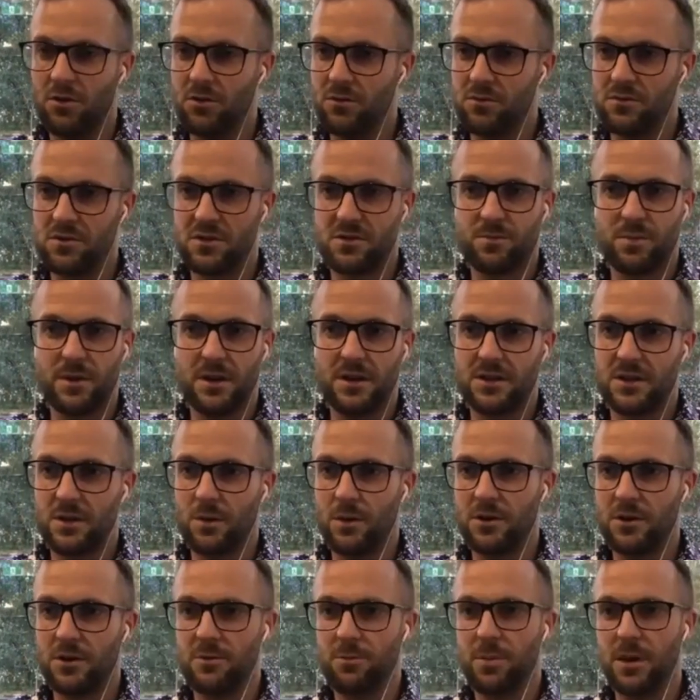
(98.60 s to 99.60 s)
spent
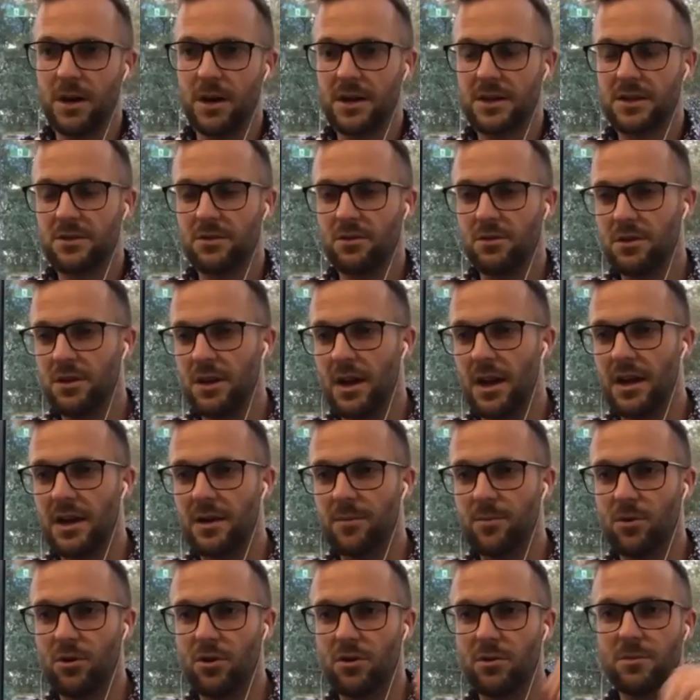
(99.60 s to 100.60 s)
$200 on
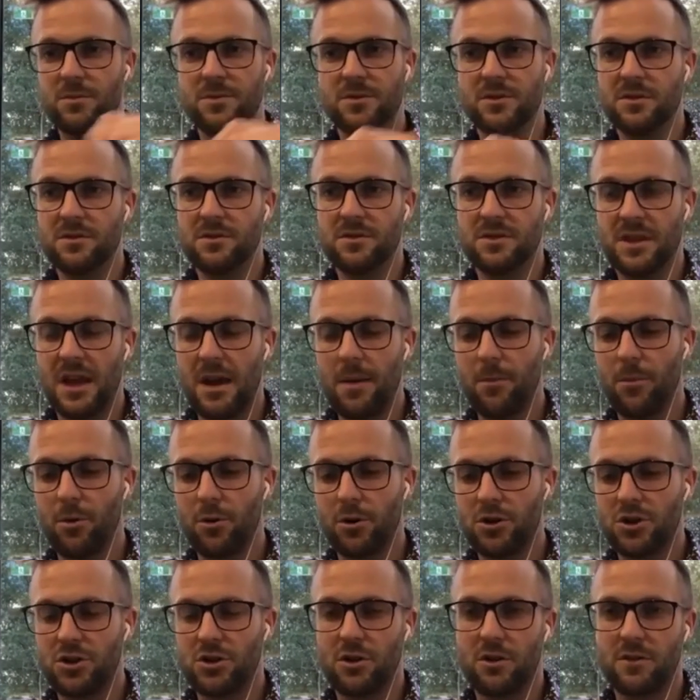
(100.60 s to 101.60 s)
Jaeger bombs and
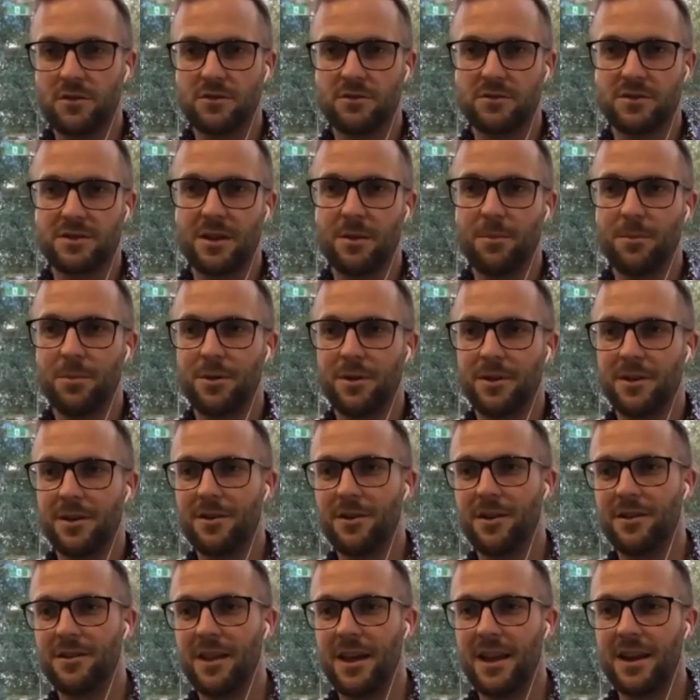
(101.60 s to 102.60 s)
Zambuca shots or something,
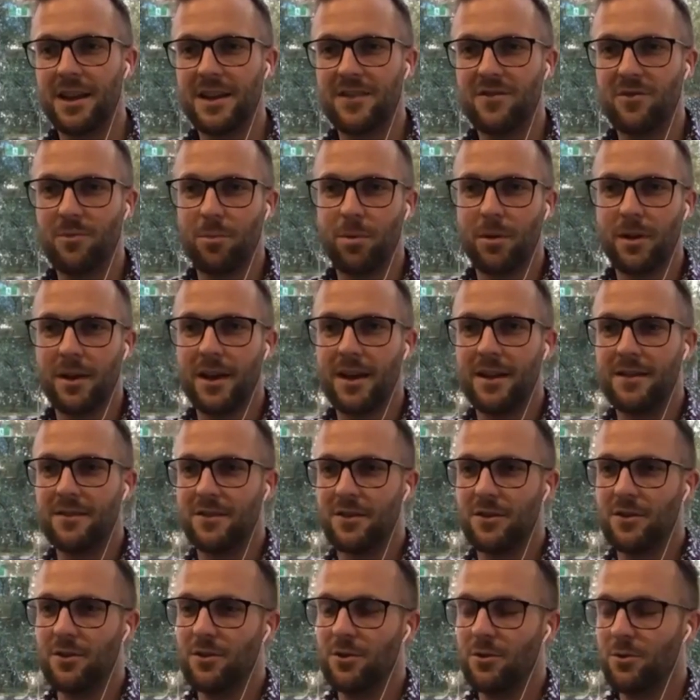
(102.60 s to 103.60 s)
and I hadn't even planned
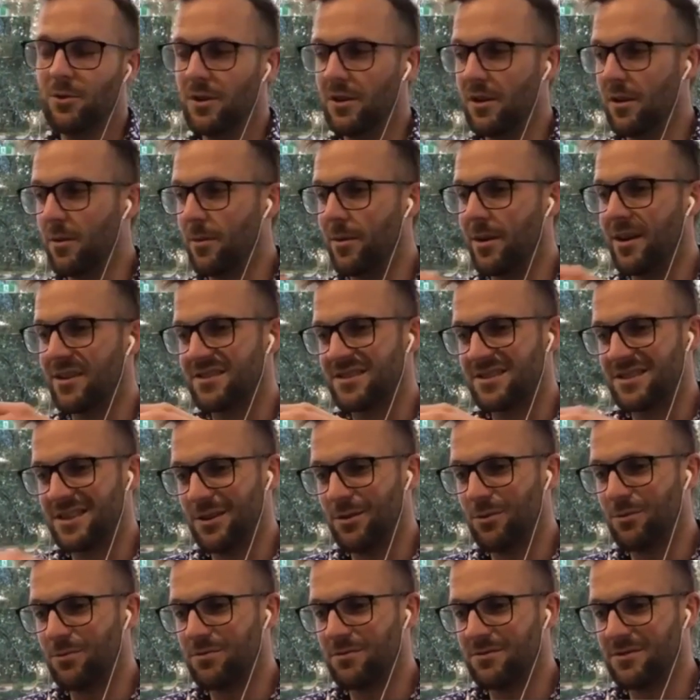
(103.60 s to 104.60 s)
to, and I'm
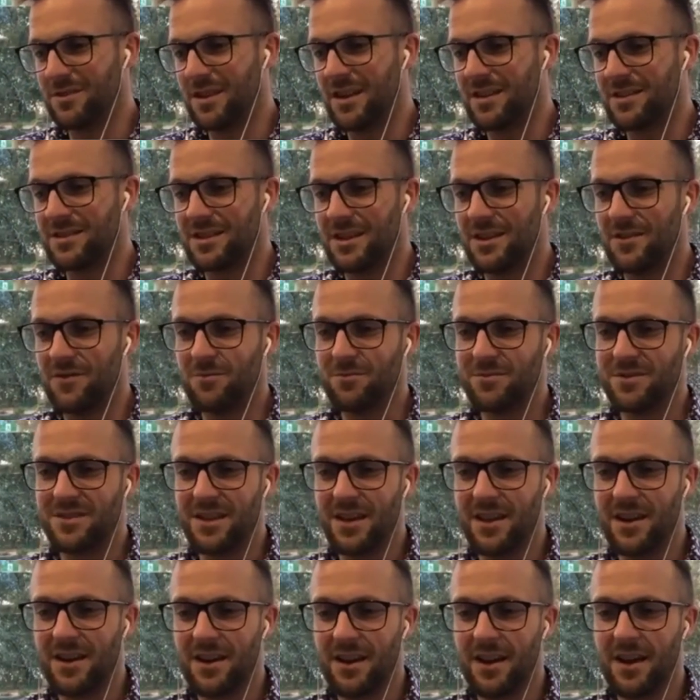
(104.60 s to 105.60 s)
still dusty from
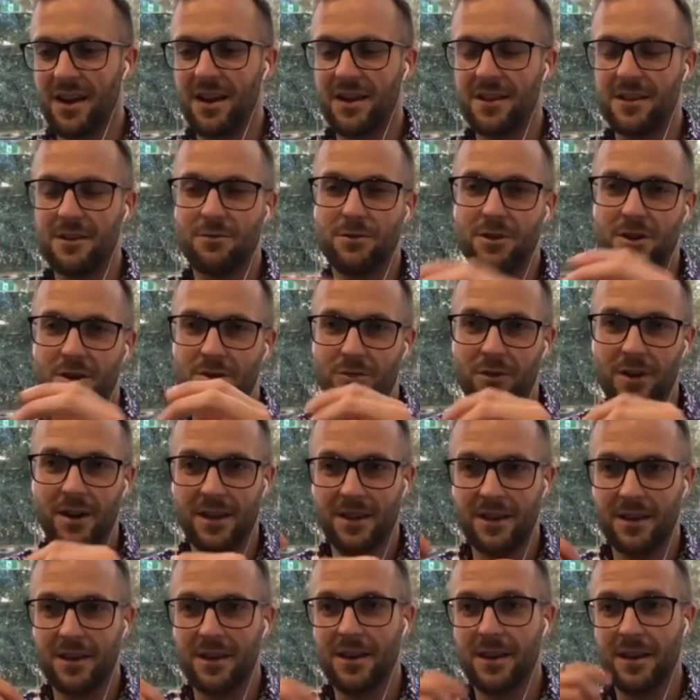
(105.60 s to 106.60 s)
Saturday, and you're
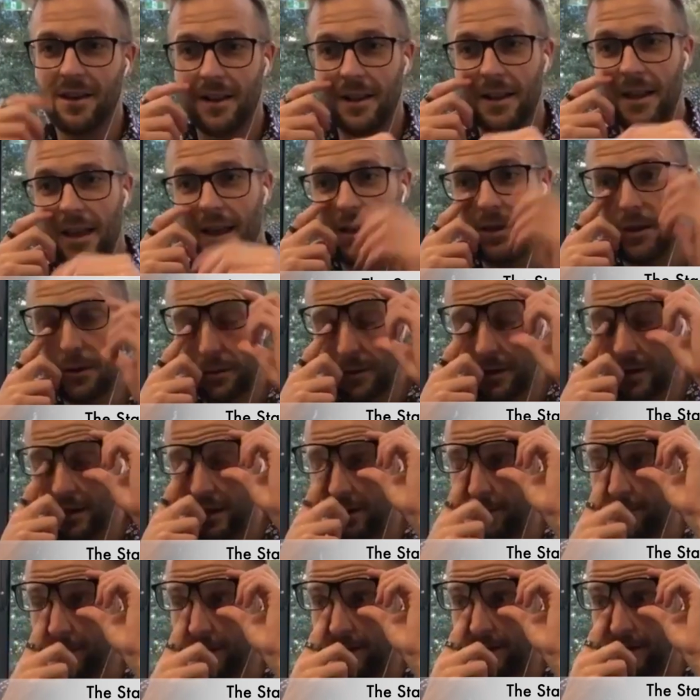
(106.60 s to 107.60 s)
regretting it, and you're
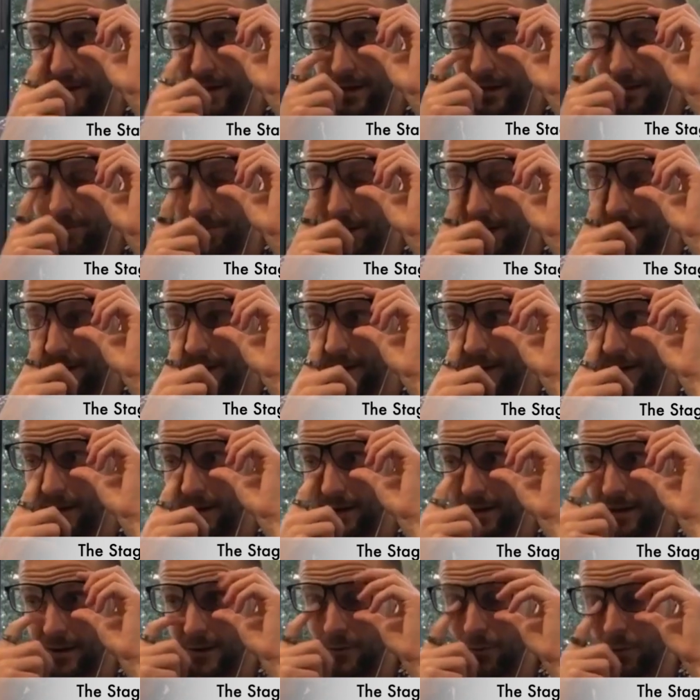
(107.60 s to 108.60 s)
thinking about money in a
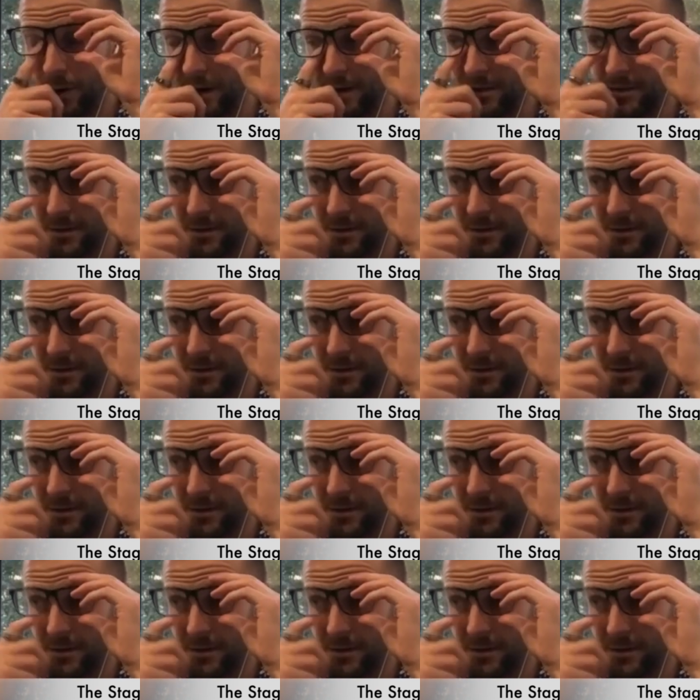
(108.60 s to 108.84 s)
negative way.